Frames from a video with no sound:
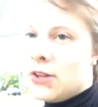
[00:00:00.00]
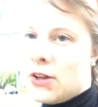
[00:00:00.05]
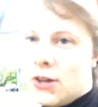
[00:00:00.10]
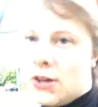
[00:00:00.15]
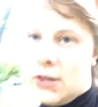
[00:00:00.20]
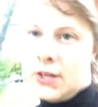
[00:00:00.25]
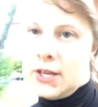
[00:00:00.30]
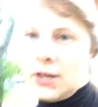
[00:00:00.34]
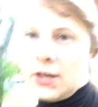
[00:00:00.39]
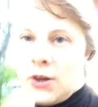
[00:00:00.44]

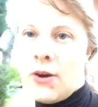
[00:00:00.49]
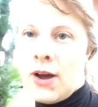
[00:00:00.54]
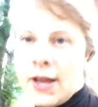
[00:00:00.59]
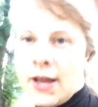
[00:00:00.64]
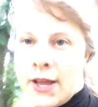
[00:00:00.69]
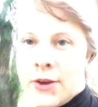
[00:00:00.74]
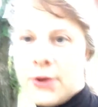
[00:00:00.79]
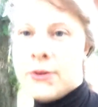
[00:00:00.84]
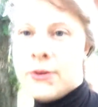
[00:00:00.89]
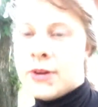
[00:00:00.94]
law in
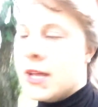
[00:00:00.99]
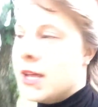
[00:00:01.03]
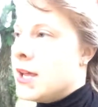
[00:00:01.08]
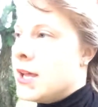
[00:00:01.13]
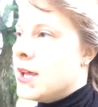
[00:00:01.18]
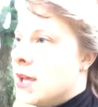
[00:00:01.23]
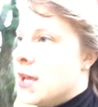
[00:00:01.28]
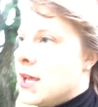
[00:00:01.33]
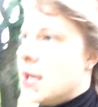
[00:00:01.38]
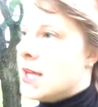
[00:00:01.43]
Ohio,
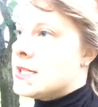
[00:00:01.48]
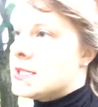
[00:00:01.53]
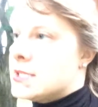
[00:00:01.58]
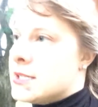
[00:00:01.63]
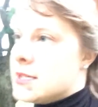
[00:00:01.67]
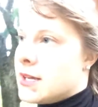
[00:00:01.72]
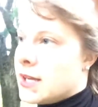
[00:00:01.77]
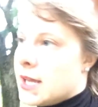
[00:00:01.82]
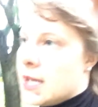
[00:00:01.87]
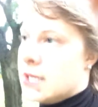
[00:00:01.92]

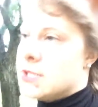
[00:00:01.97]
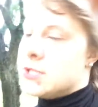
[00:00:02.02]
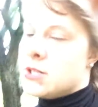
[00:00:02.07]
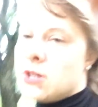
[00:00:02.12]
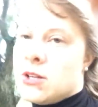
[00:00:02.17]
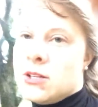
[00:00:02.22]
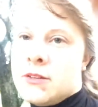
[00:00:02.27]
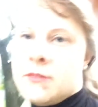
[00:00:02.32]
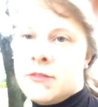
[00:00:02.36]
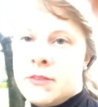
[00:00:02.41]
it's against
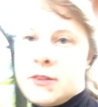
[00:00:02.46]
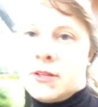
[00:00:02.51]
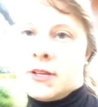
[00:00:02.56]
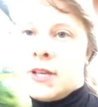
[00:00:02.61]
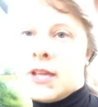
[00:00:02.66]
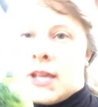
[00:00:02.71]
all of the